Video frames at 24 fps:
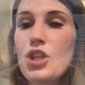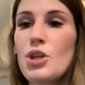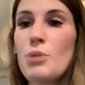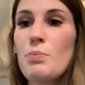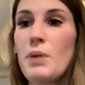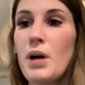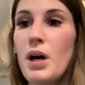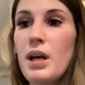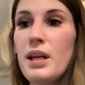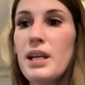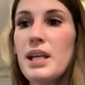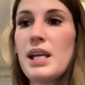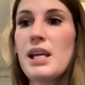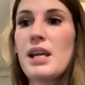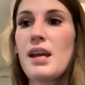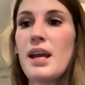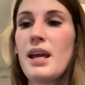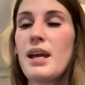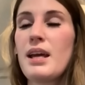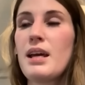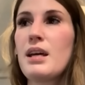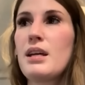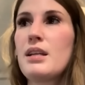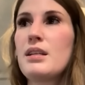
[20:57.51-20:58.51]
your body.
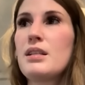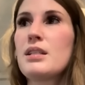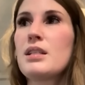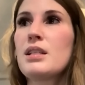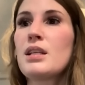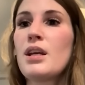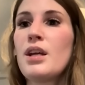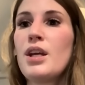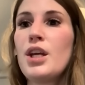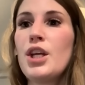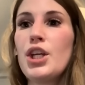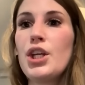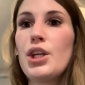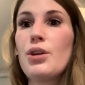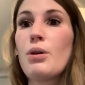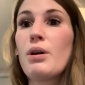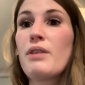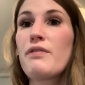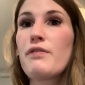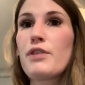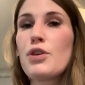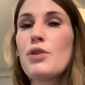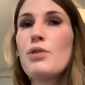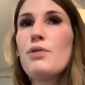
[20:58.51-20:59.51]
And, you know,
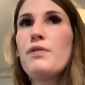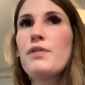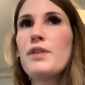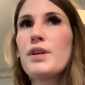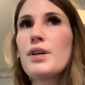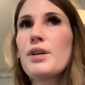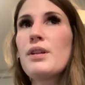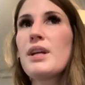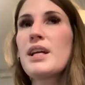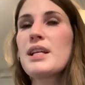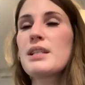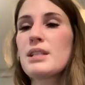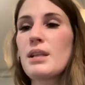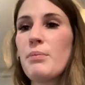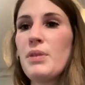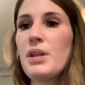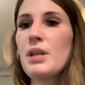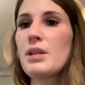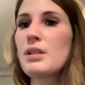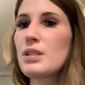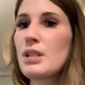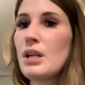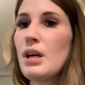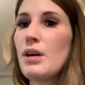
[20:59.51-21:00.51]
if you feel like
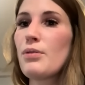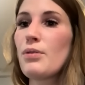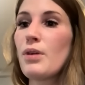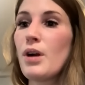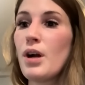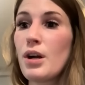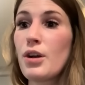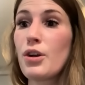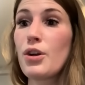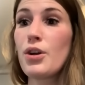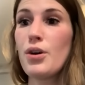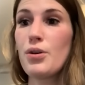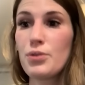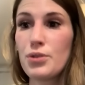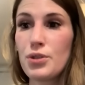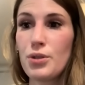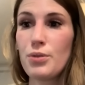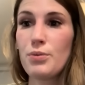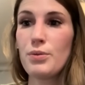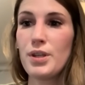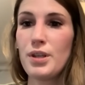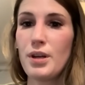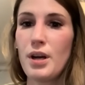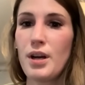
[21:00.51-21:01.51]
something's not wrong, go
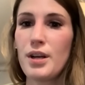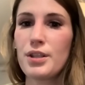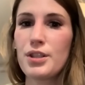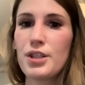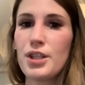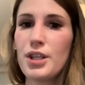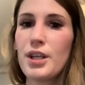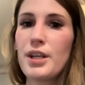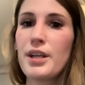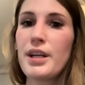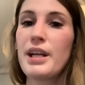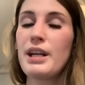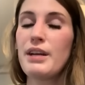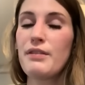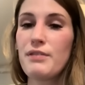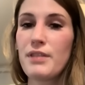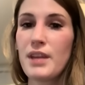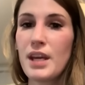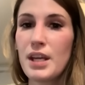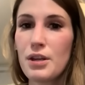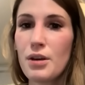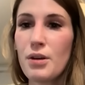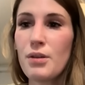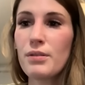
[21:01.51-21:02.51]
to a doctor. And if
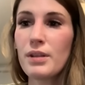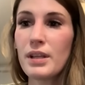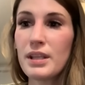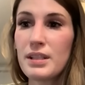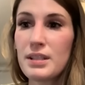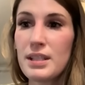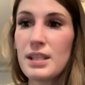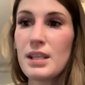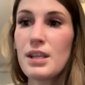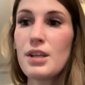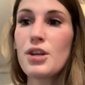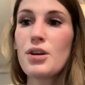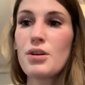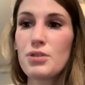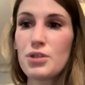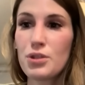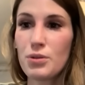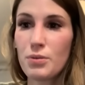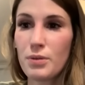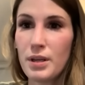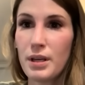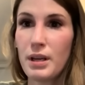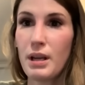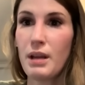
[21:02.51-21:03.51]
they don't listen, go
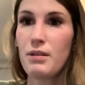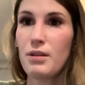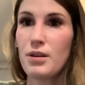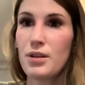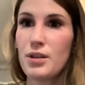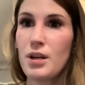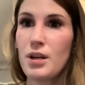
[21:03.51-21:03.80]
to another